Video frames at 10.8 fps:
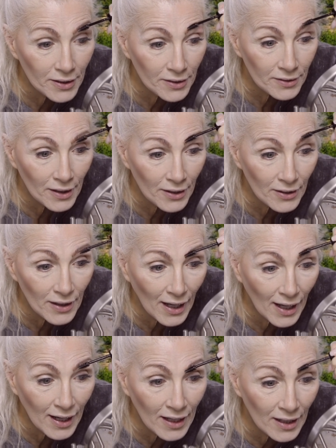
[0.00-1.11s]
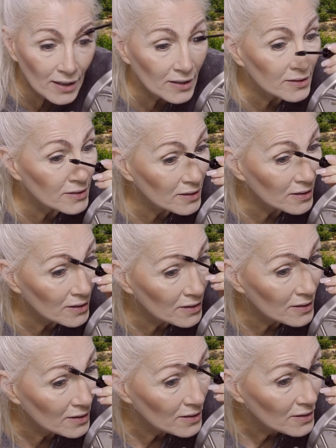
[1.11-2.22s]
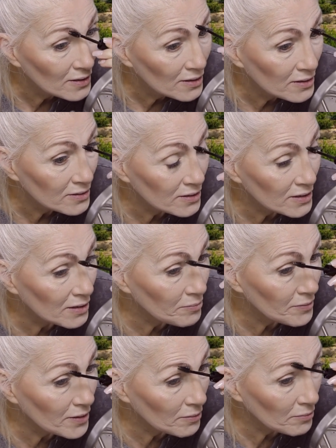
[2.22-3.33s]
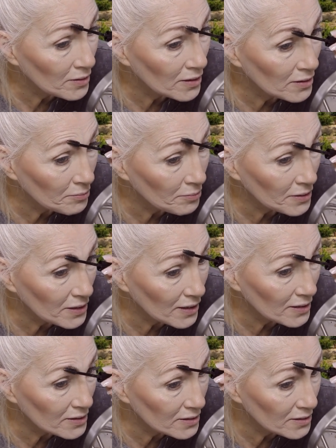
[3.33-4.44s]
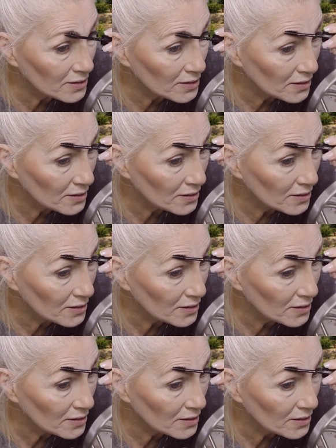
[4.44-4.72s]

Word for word: in there and to keep them in place.